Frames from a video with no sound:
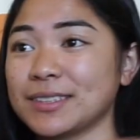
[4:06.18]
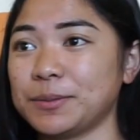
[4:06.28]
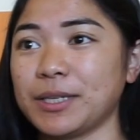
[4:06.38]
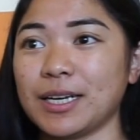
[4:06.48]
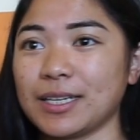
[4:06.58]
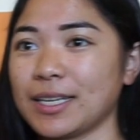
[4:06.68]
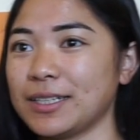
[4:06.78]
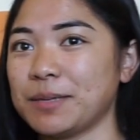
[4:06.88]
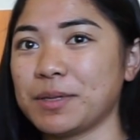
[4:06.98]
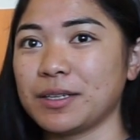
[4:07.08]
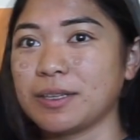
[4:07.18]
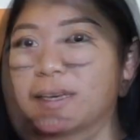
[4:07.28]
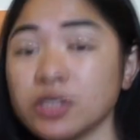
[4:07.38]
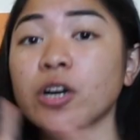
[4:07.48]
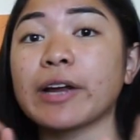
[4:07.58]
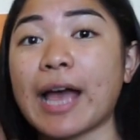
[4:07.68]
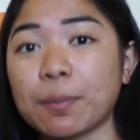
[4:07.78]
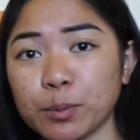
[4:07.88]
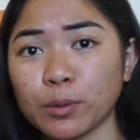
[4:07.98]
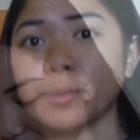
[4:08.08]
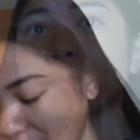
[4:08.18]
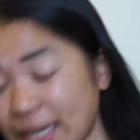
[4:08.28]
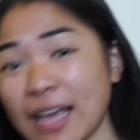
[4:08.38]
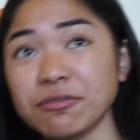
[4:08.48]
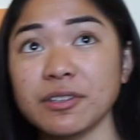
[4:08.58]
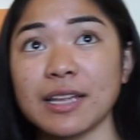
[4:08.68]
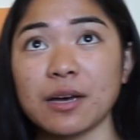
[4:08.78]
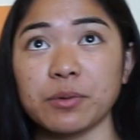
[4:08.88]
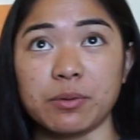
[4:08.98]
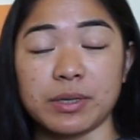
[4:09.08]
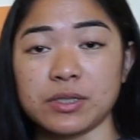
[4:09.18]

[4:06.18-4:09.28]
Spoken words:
my god, can't name anything. Star apple. Then after that, we went